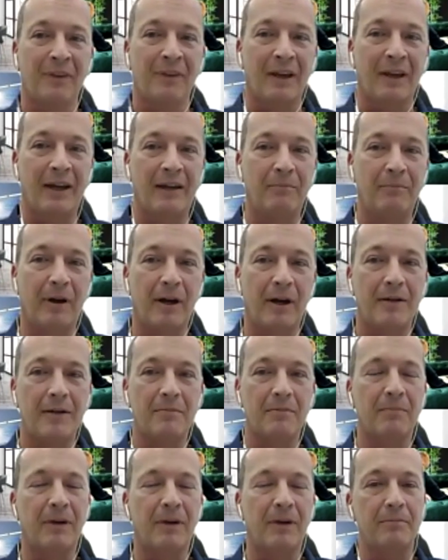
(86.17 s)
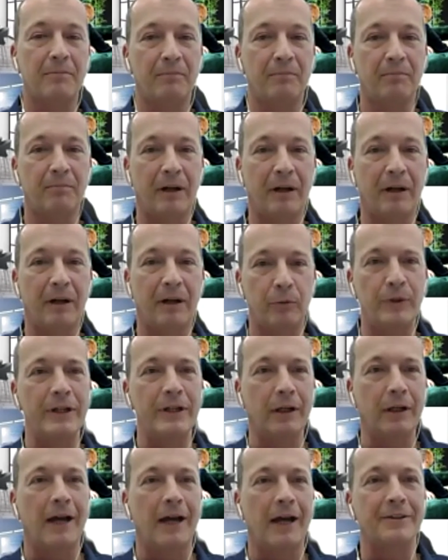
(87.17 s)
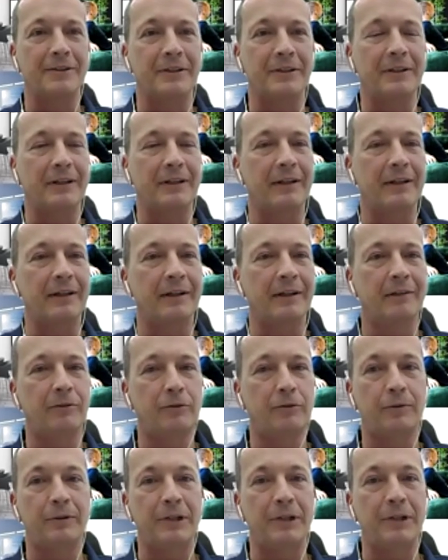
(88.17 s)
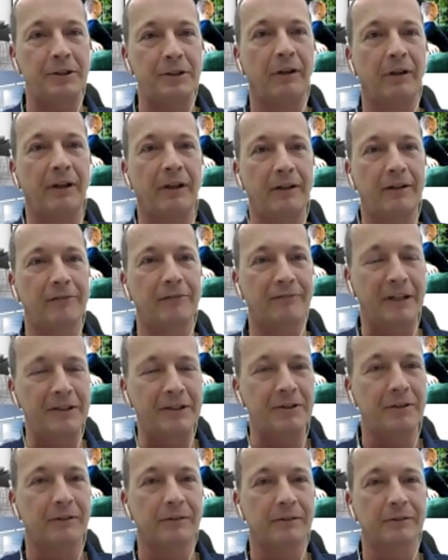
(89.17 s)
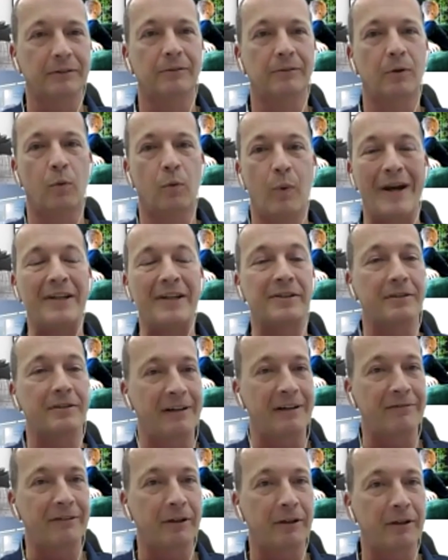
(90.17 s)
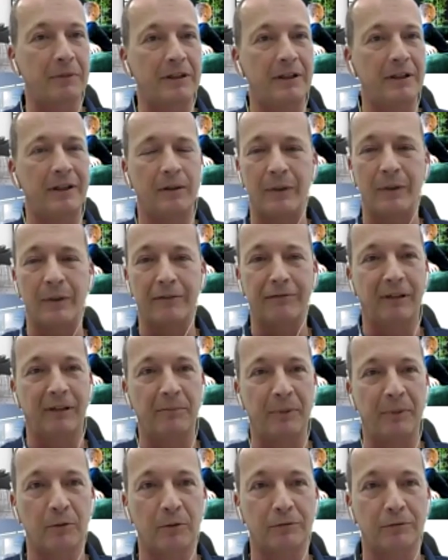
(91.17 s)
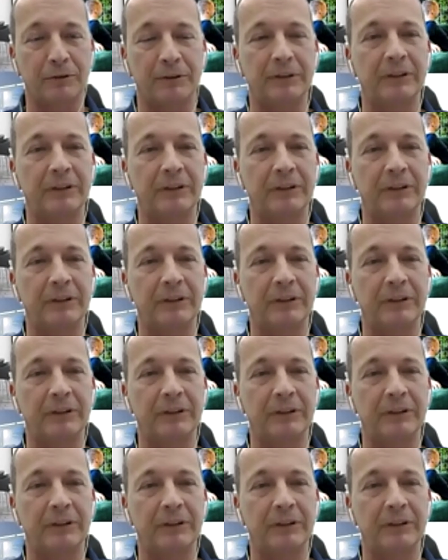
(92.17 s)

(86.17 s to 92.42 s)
and by realizing that in traditional and conventional ways of having a meeting with a flip over